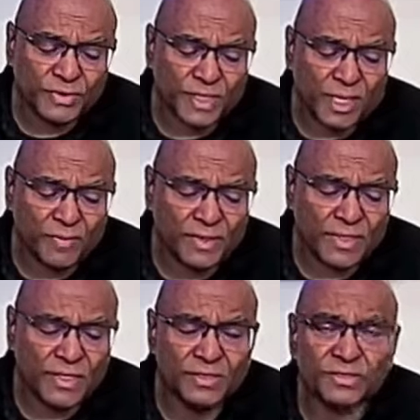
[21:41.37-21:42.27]
come in
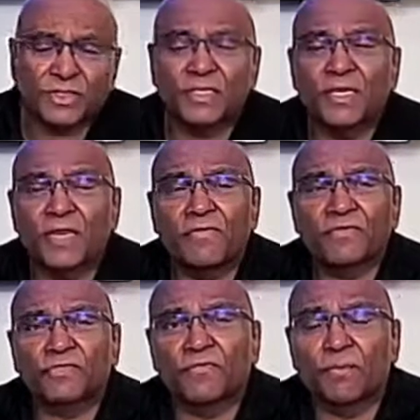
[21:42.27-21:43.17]
here in certain
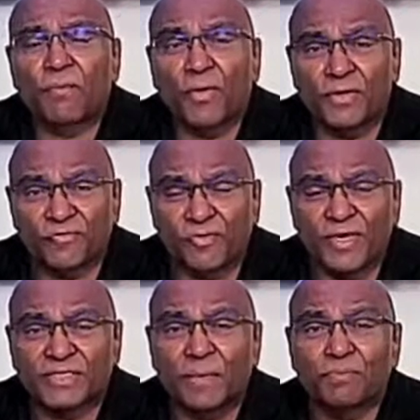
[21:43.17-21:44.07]
areas of the body, for
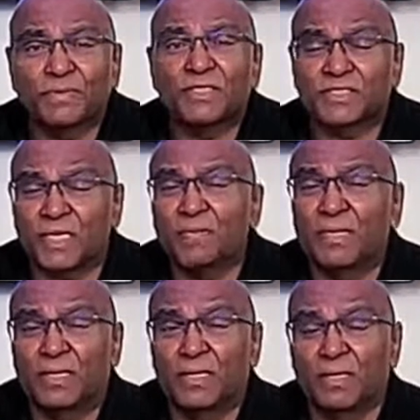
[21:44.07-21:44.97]
example, the
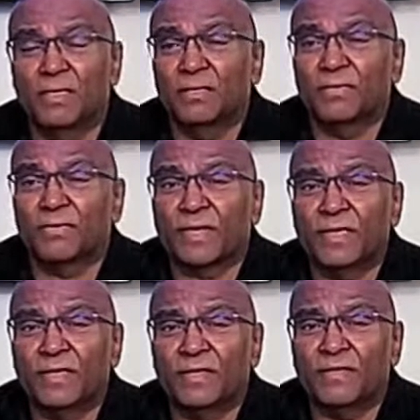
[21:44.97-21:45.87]
tummy,
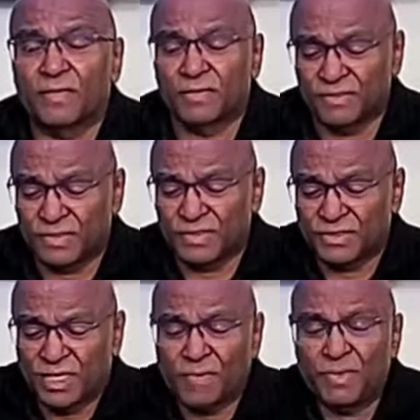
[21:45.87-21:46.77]
okay? In the
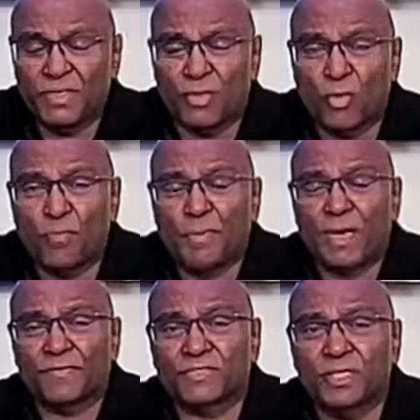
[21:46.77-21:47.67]
tummy, in the lower
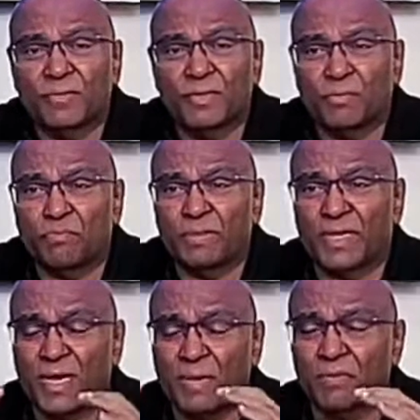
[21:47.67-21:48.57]
part of the tummy, you pick
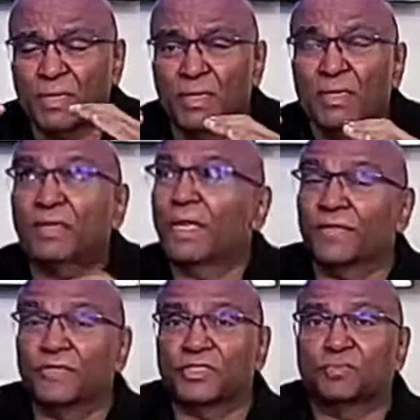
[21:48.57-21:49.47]
it up, like
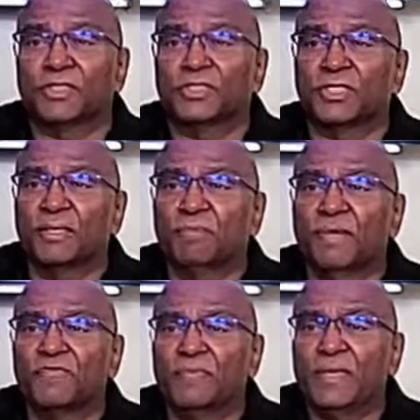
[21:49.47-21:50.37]
in this picture
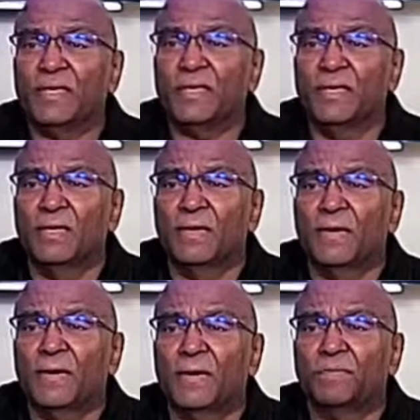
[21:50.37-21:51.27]
above me,
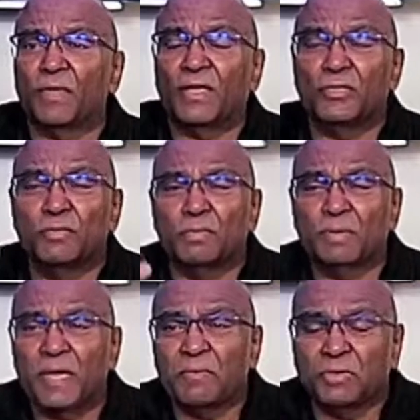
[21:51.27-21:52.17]
and you will
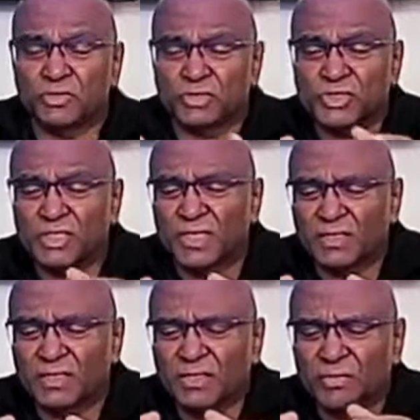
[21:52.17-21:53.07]
be able to see
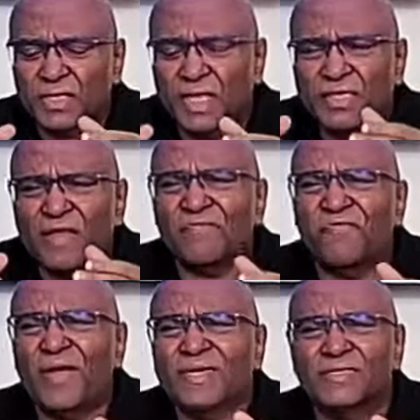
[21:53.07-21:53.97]
that, that
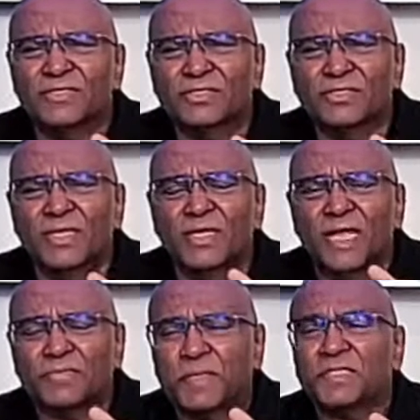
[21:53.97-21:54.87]
fat is,
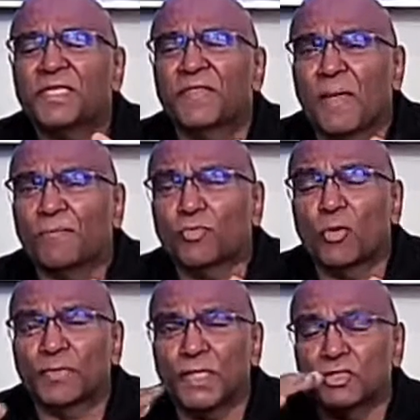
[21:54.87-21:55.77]
especially in the
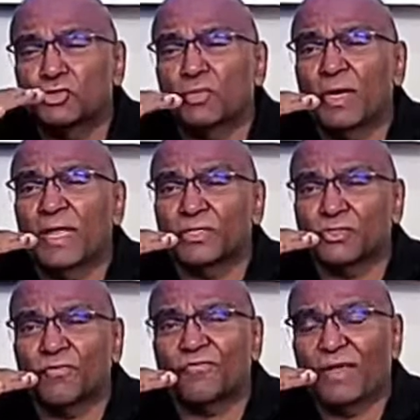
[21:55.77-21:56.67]
abdomen, there are two layers
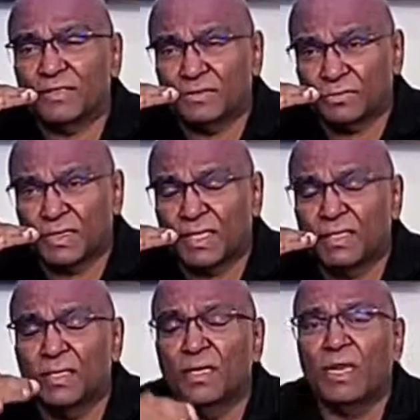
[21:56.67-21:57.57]
of fat,
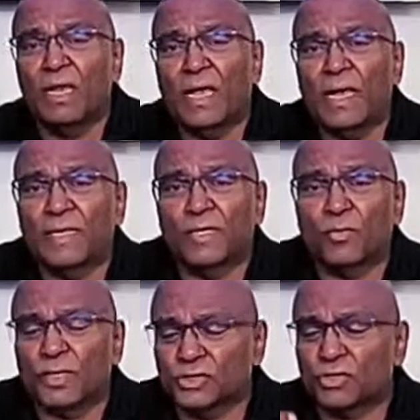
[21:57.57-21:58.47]
okay? And
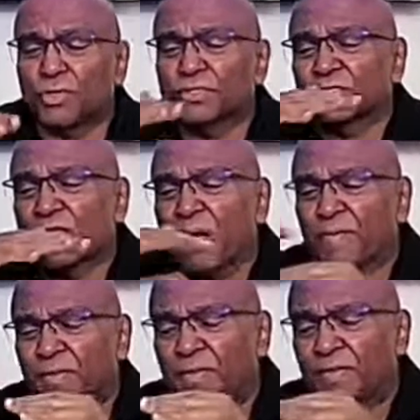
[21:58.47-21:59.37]
one is called the
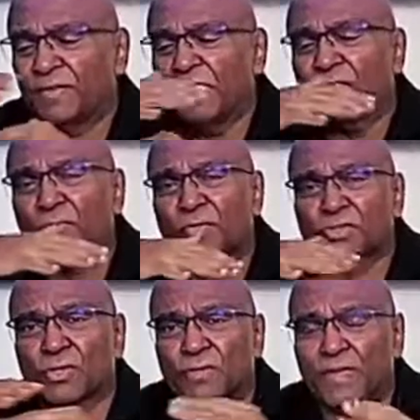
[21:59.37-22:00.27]
scarpa layer, the other one is
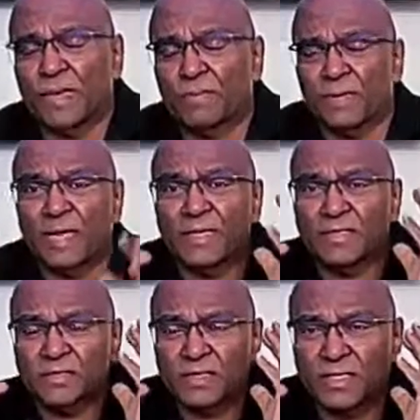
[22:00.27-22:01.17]
called the camper,
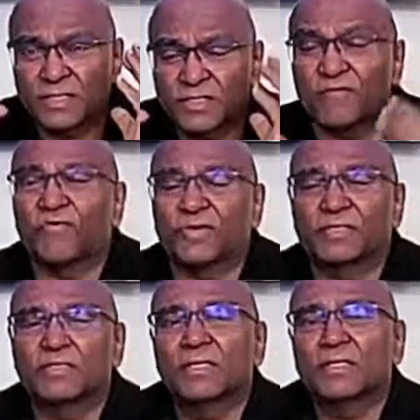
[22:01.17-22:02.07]
and they are
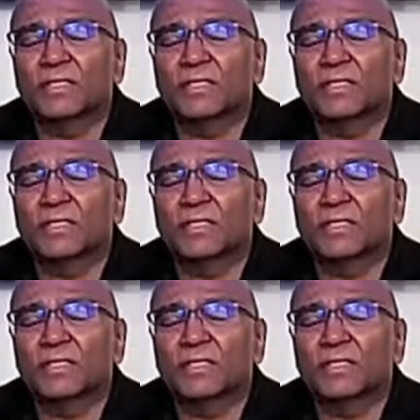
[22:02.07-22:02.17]
different. The